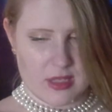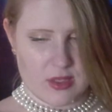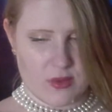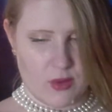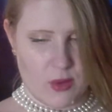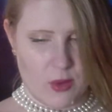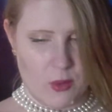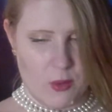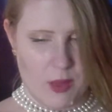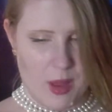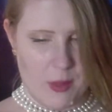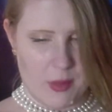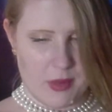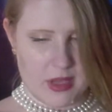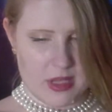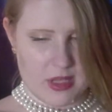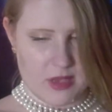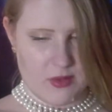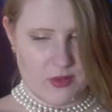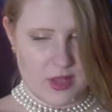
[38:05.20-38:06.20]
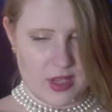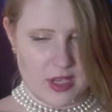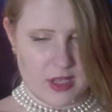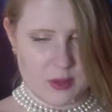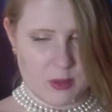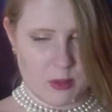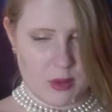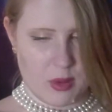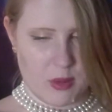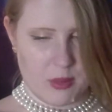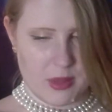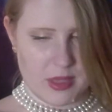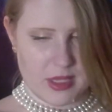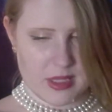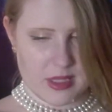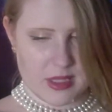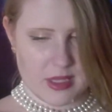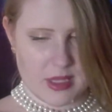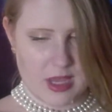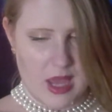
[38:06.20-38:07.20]
for a weapon to fit his
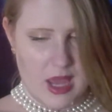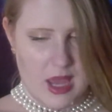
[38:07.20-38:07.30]
purpose,